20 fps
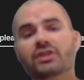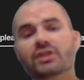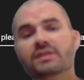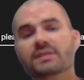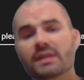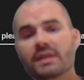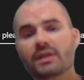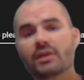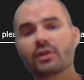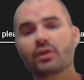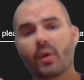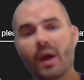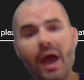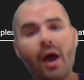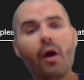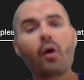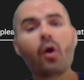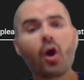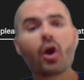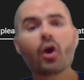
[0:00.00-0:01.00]
just, you know,
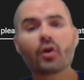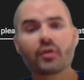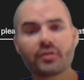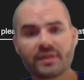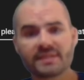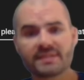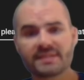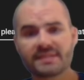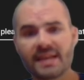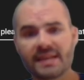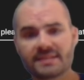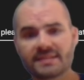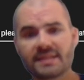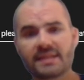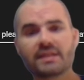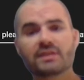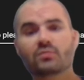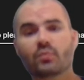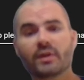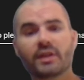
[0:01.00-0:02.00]
how hard this test
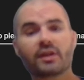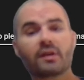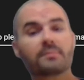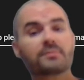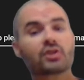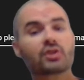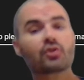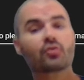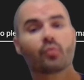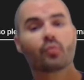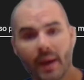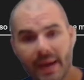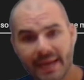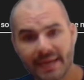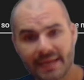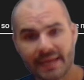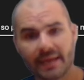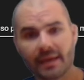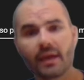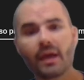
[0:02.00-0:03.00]
is when it comes to
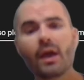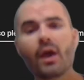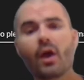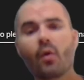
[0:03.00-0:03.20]
grading.